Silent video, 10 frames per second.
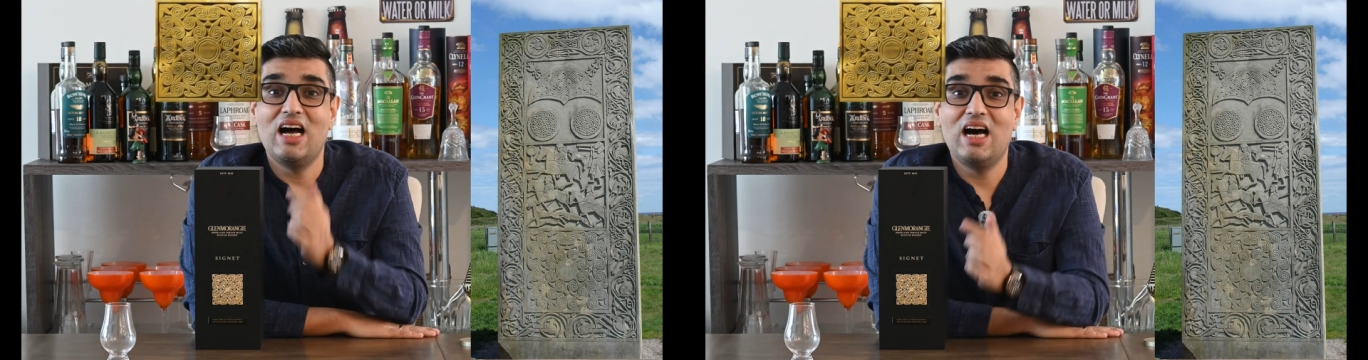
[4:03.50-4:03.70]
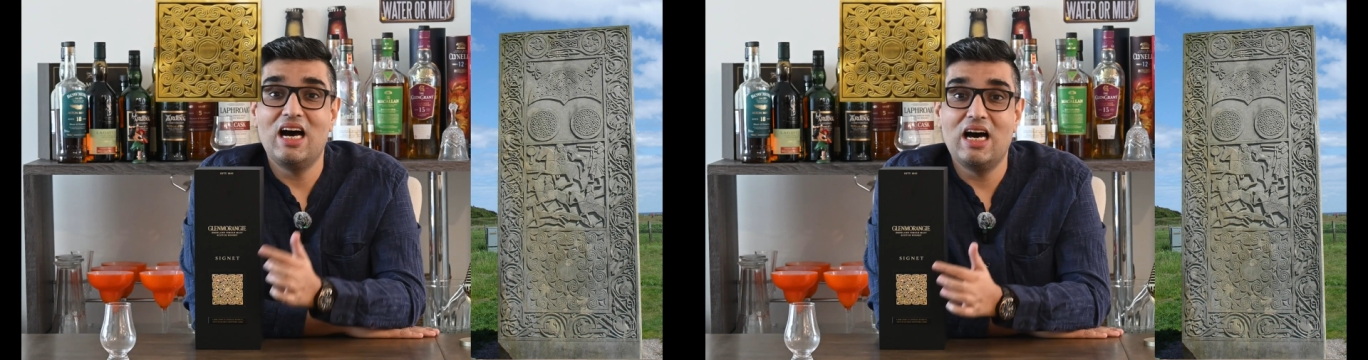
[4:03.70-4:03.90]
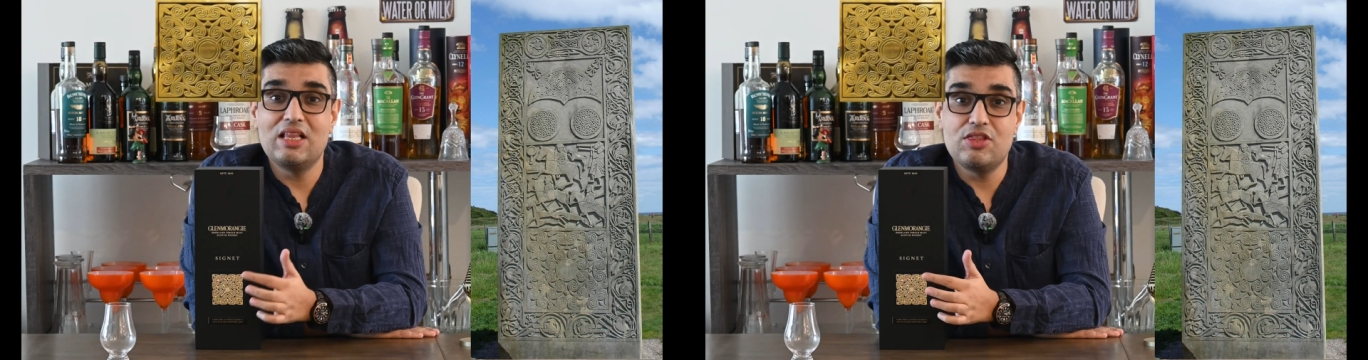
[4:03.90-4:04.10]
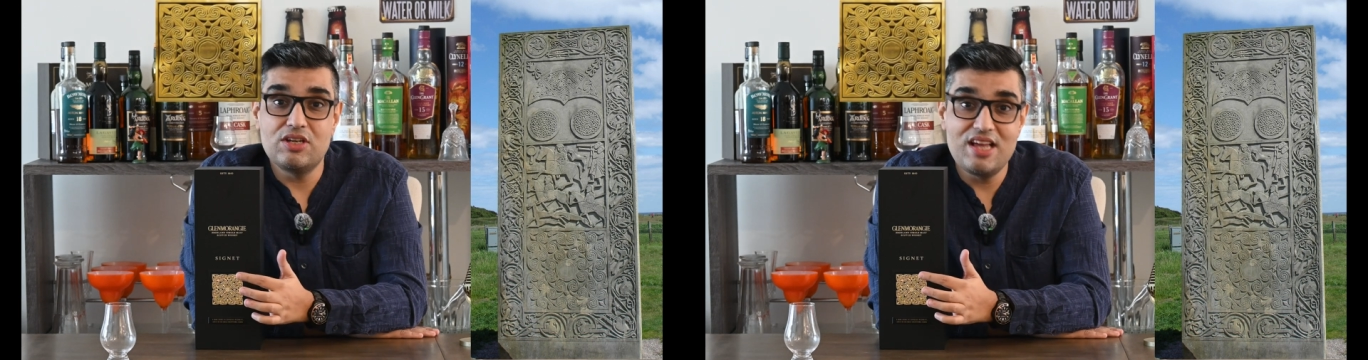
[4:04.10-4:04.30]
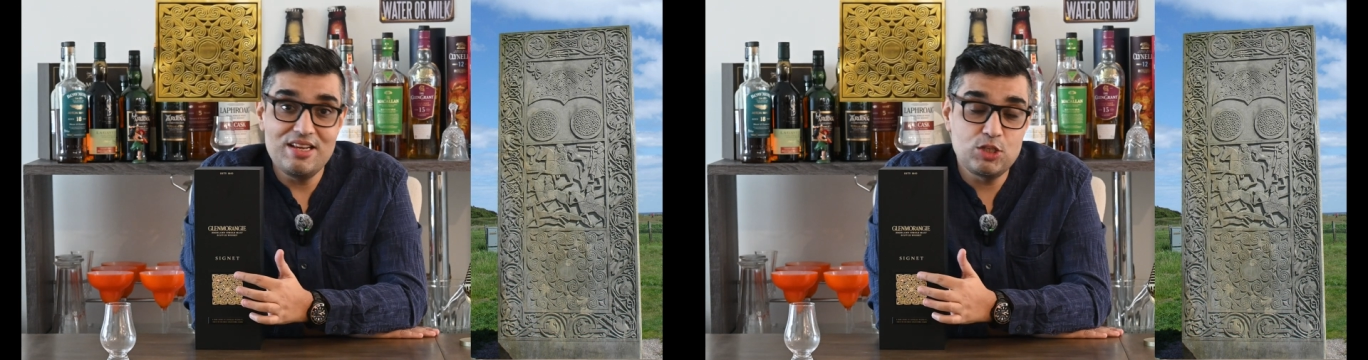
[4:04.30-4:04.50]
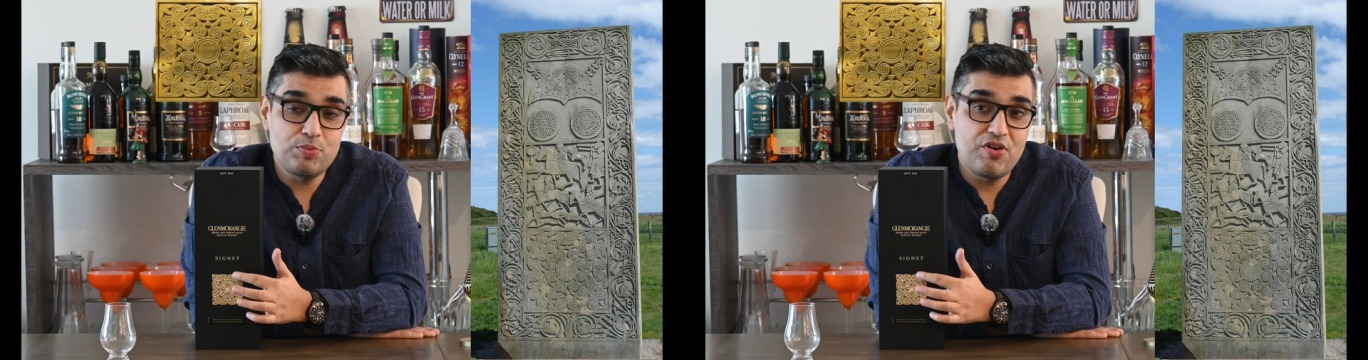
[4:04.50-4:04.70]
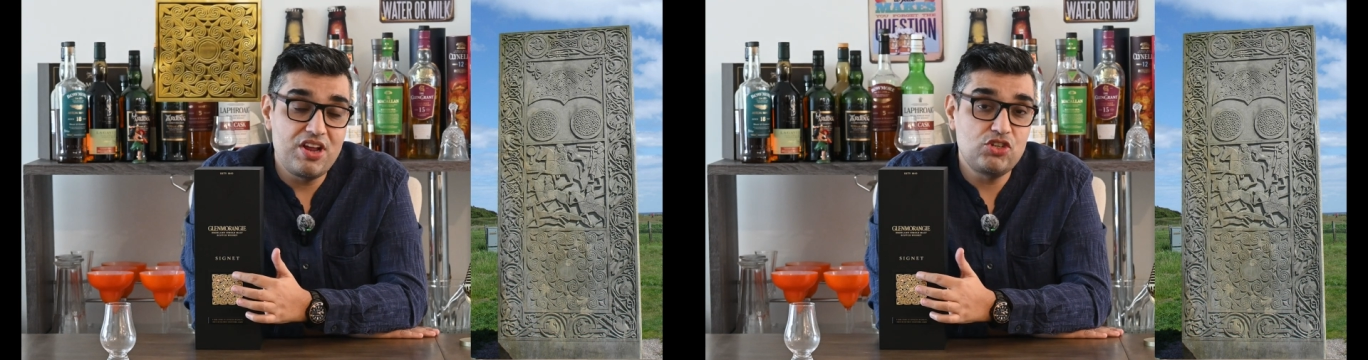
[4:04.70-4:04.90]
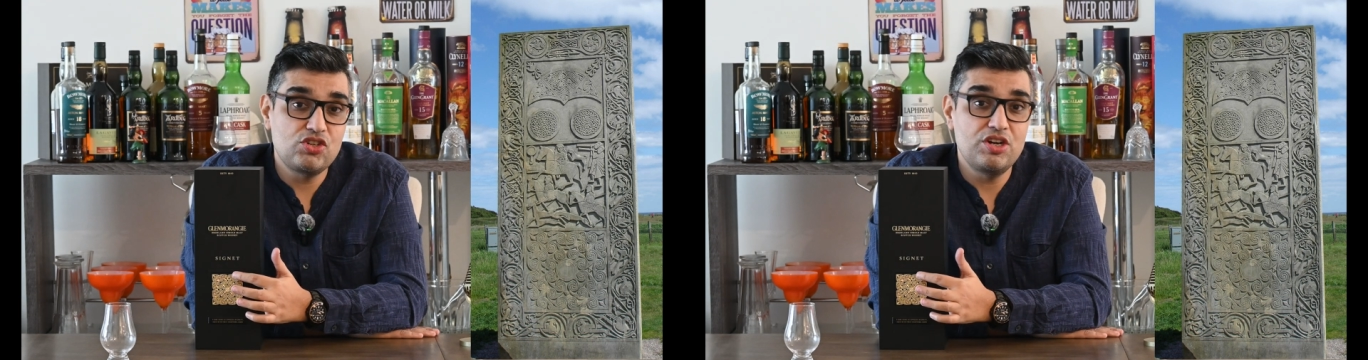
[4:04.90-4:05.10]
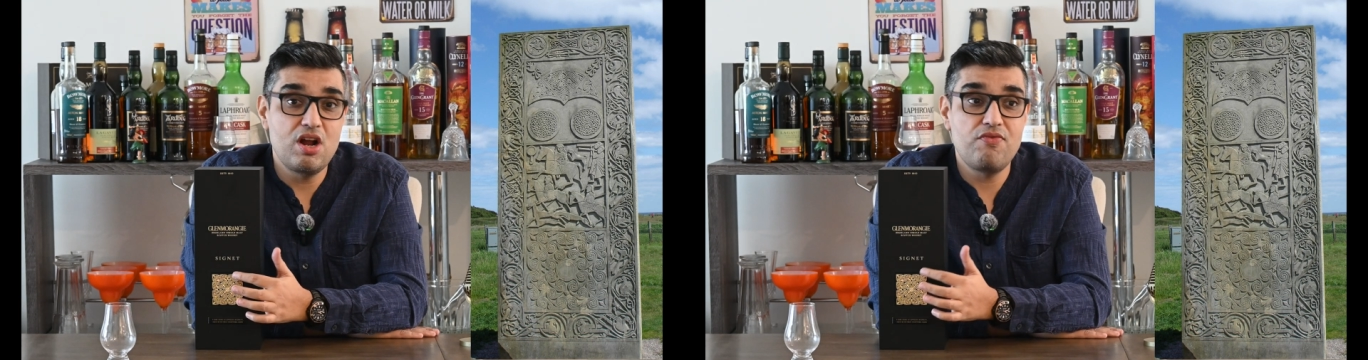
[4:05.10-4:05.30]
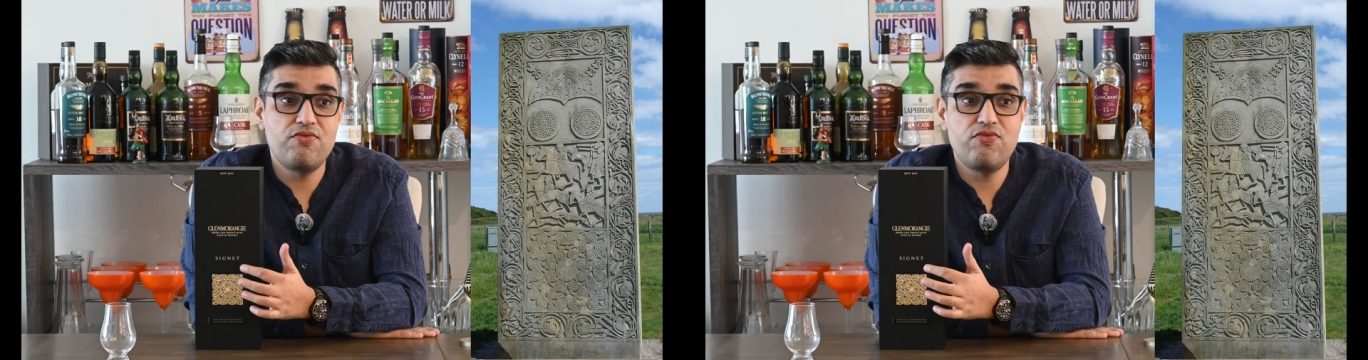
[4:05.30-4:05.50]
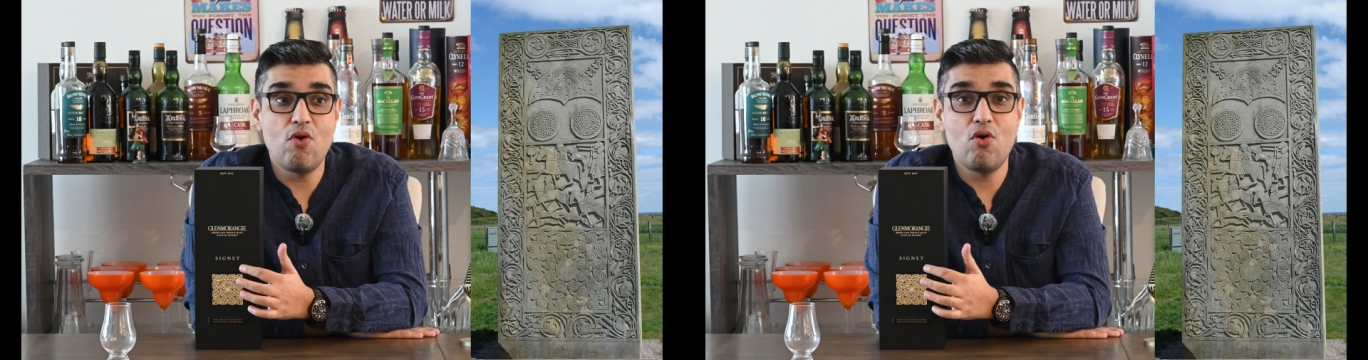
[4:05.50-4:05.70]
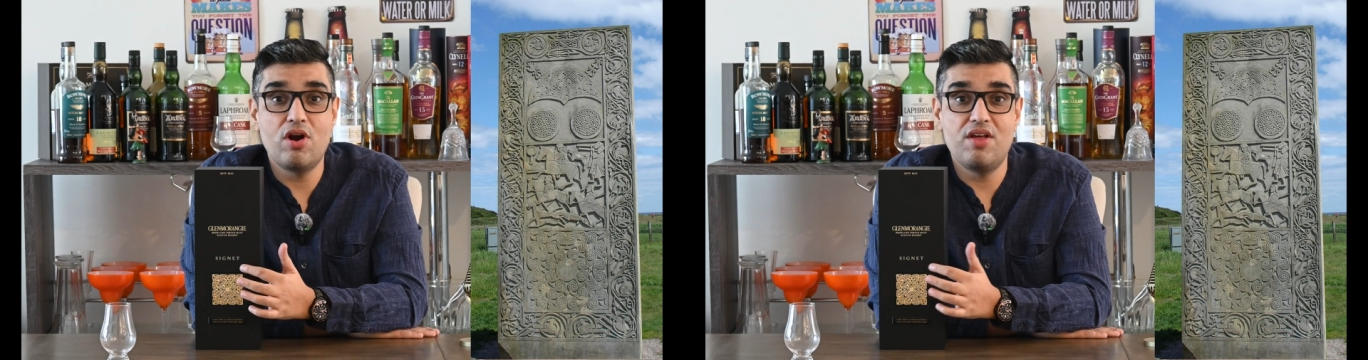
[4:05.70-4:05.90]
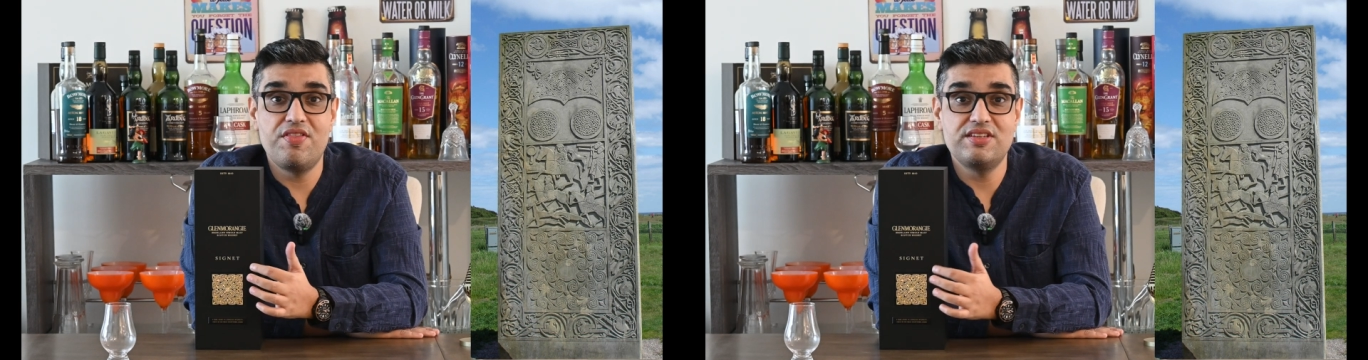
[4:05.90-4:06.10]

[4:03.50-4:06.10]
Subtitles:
the inspiration for